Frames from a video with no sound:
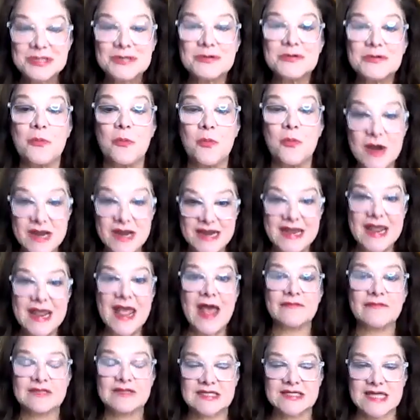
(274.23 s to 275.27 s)
We
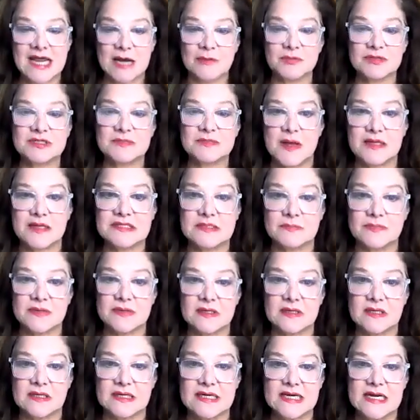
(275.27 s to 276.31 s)
have to take
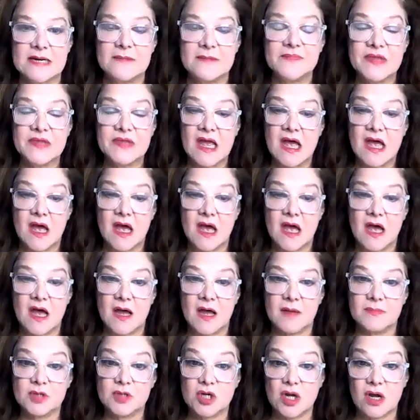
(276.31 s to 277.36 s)
responsibility
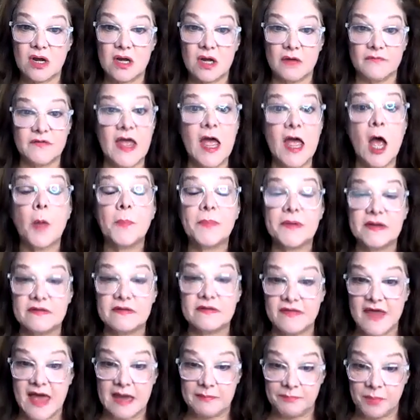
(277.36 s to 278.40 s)
of helping
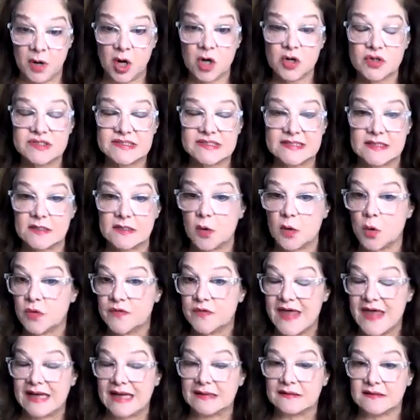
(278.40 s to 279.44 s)
that person or
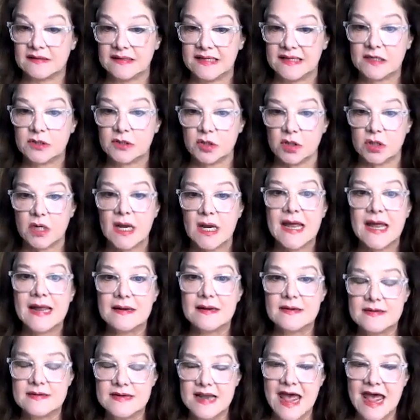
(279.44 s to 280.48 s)
that leader
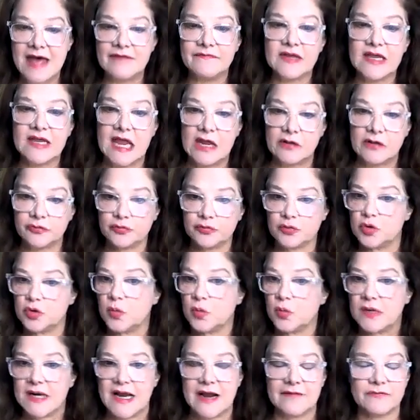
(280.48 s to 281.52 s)
navigate through
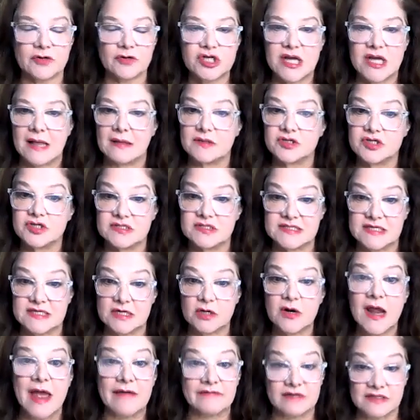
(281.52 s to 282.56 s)
whatever challenges
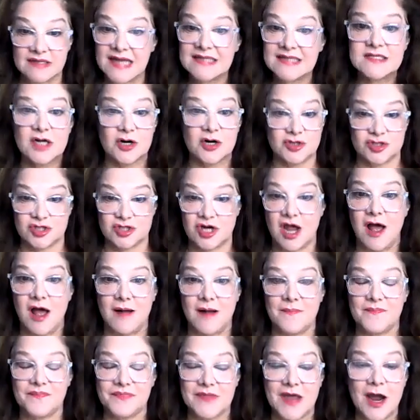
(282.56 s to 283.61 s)
they're having. That's our job.
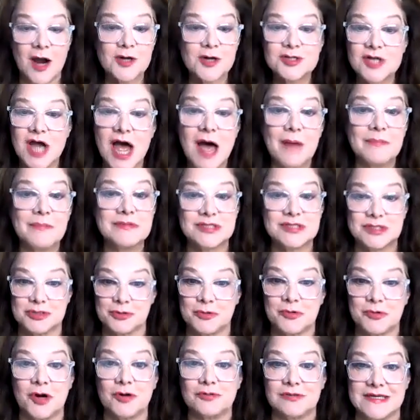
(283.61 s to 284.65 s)
Our job is to
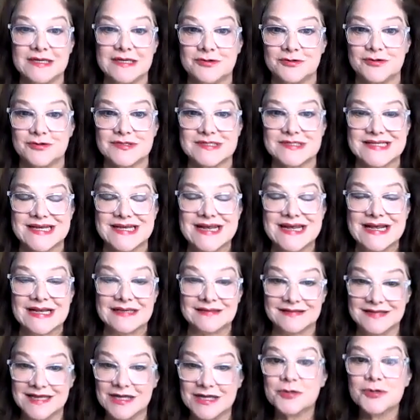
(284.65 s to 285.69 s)
grow leaders.
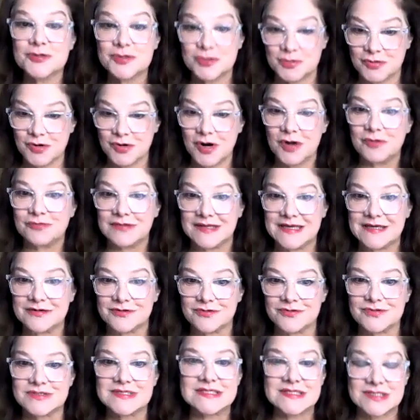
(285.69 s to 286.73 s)
Leaders grow
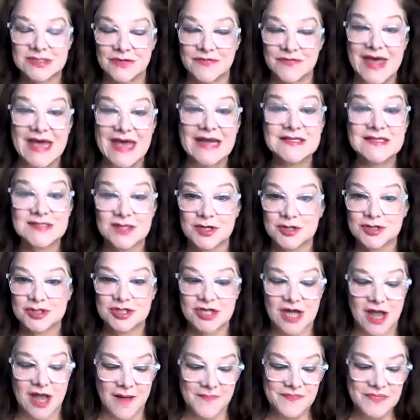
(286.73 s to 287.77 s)
leaders. So that is our
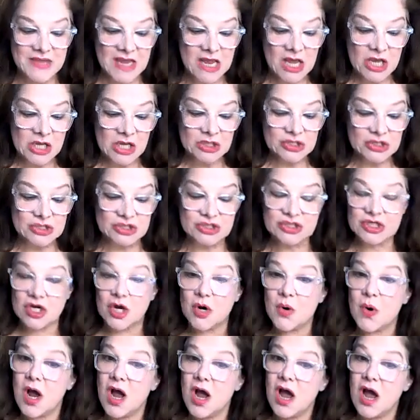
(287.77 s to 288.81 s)
job.
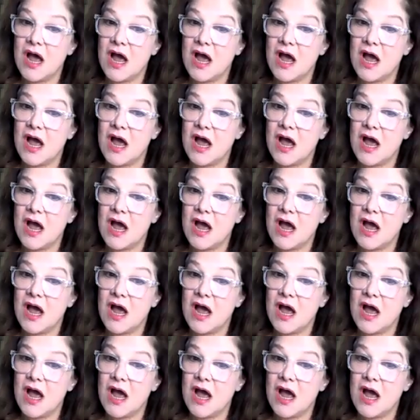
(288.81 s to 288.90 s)
So